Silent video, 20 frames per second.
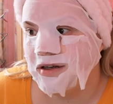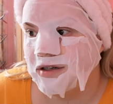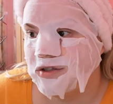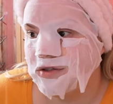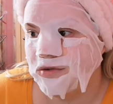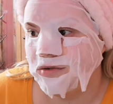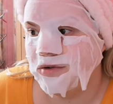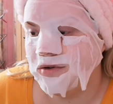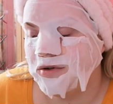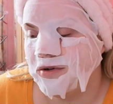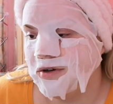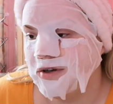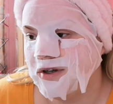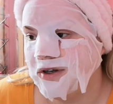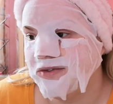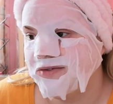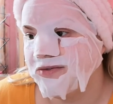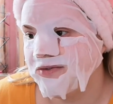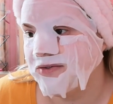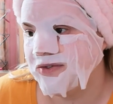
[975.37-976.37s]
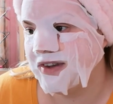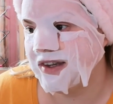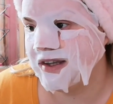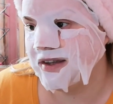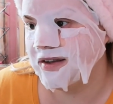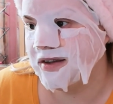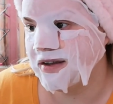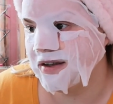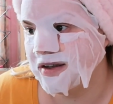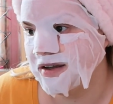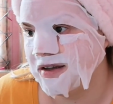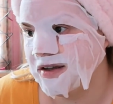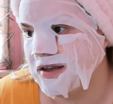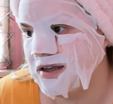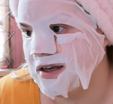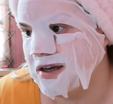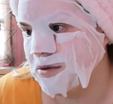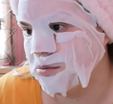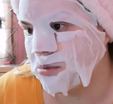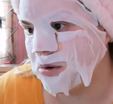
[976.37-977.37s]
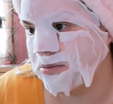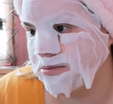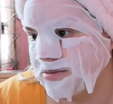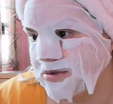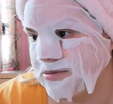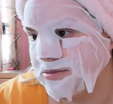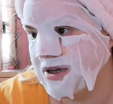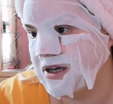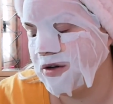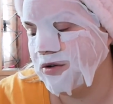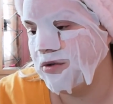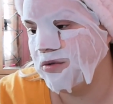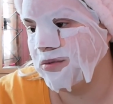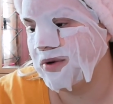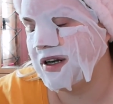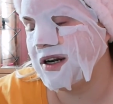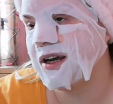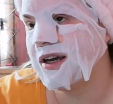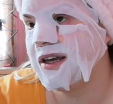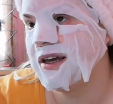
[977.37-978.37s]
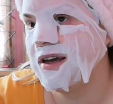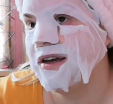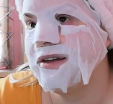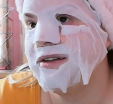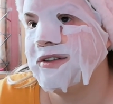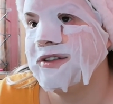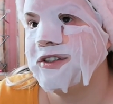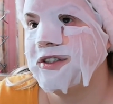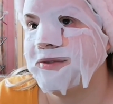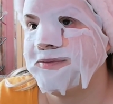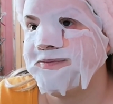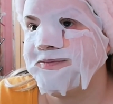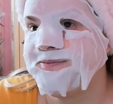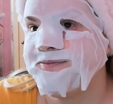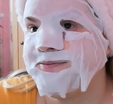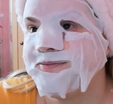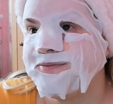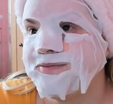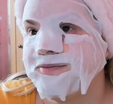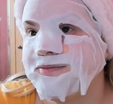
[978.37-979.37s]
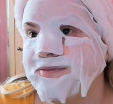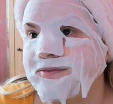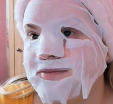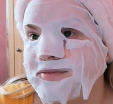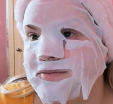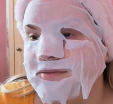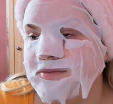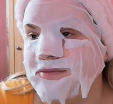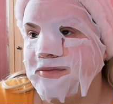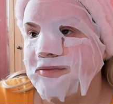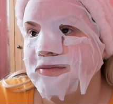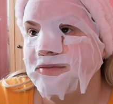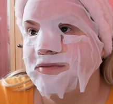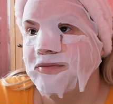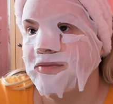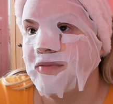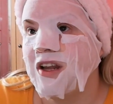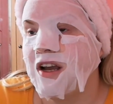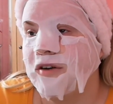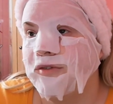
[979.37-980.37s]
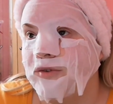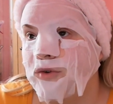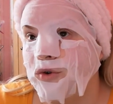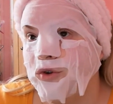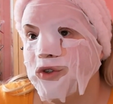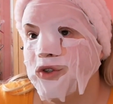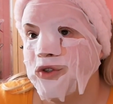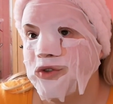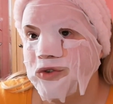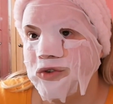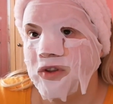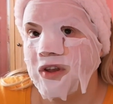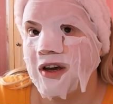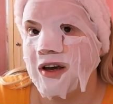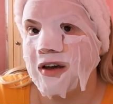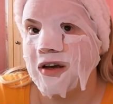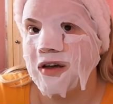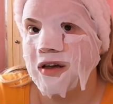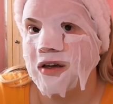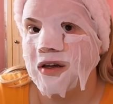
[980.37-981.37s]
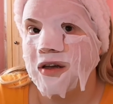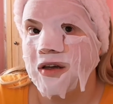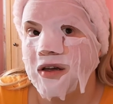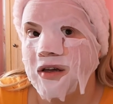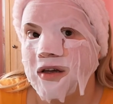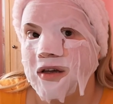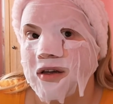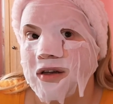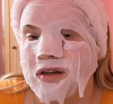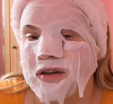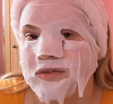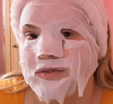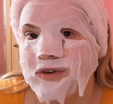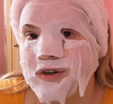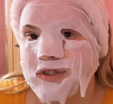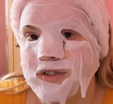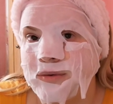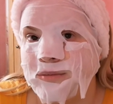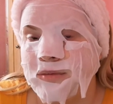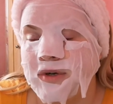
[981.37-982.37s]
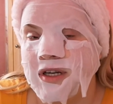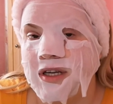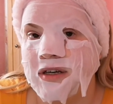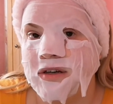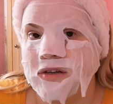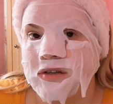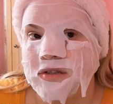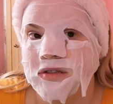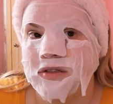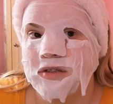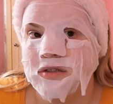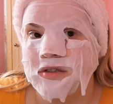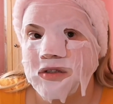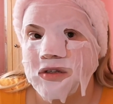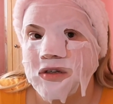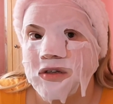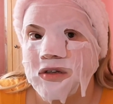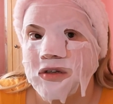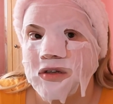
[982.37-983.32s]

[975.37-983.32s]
So, yeah, it bums me out when I can't afford to do that for someone else,